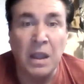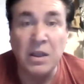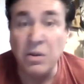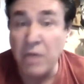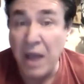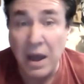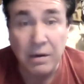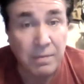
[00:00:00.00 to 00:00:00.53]
and
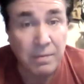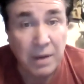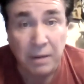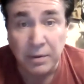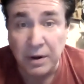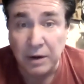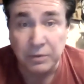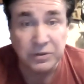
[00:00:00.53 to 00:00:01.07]
you got to
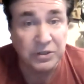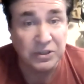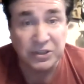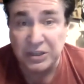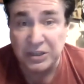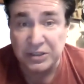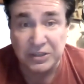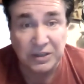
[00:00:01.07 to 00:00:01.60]
remember, there was a
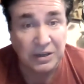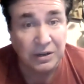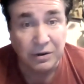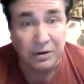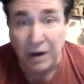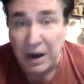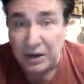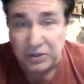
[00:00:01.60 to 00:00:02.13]
55,
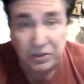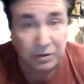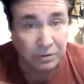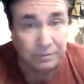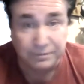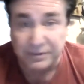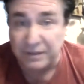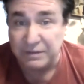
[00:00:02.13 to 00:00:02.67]

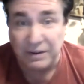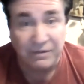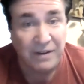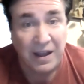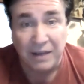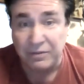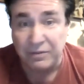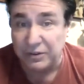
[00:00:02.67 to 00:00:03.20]

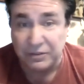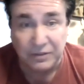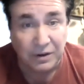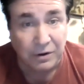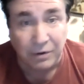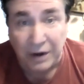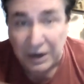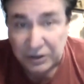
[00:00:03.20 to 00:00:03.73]
60
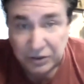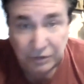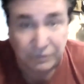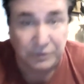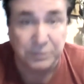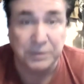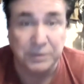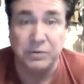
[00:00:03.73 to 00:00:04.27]
year age
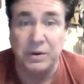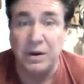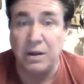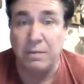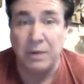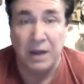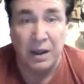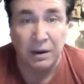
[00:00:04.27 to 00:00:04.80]
difference between
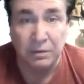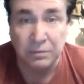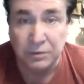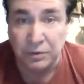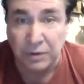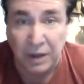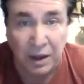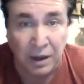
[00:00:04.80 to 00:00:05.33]
him and I,
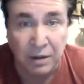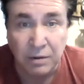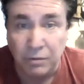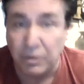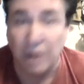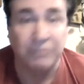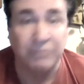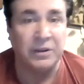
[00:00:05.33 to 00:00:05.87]
okay,
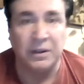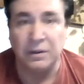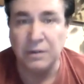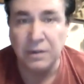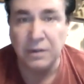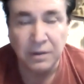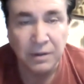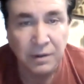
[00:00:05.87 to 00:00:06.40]
roughly.
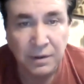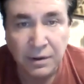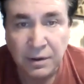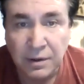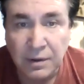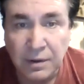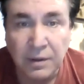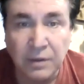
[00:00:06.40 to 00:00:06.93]

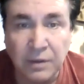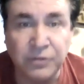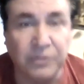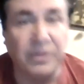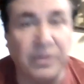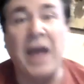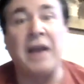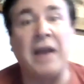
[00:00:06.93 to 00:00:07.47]

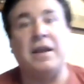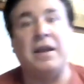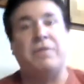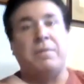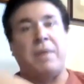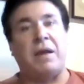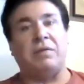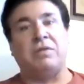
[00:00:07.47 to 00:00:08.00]
So that
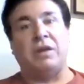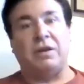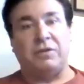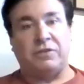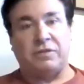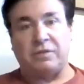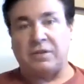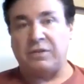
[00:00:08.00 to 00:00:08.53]
even made
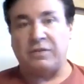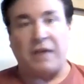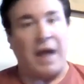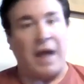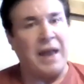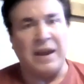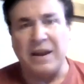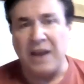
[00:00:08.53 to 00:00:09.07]
things, because
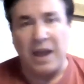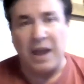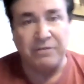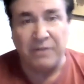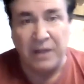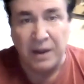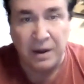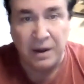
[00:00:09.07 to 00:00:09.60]
I did
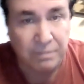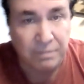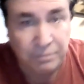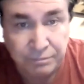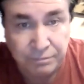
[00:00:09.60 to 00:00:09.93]
not find,